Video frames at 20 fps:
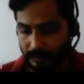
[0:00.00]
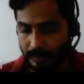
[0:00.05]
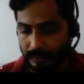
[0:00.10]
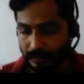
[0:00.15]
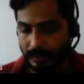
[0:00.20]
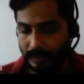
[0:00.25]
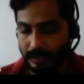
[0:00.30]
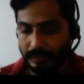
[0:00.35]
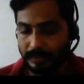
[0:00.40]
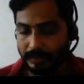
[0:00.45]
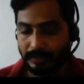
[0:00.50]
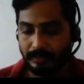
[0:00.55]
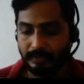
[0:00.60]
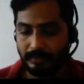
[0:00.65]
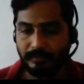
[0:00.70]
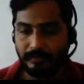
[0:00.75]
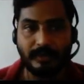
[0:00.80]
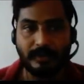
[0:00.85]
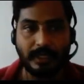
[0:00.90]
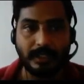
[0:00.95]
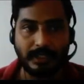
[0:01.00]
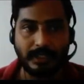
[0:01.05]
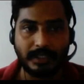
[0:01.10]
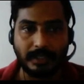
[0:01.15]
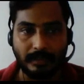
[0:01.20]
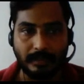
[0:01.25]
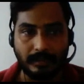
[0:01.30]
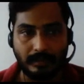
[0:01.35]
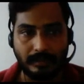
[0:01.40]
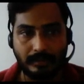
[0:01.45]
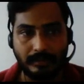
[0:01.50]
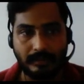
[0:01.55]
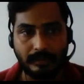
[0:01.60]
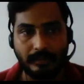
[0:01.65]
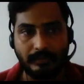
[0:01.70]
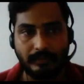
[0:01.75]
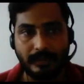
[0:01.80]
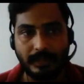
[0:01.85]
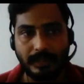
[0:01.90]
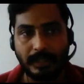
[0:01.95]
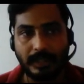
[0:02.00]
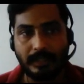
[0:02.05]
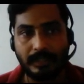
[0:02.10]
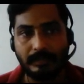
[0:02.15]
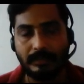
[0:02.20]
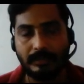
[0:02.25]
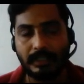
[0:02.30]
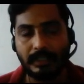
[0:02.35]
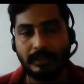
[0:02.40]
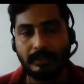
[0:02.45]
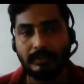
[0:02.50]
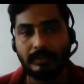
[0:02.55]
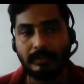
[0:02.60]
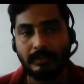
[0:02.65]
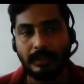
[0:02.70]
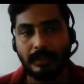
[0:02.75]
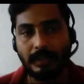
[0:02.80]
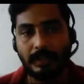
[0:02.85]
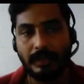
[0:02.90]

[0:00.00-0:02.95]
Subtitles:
it has to function. So for that you need to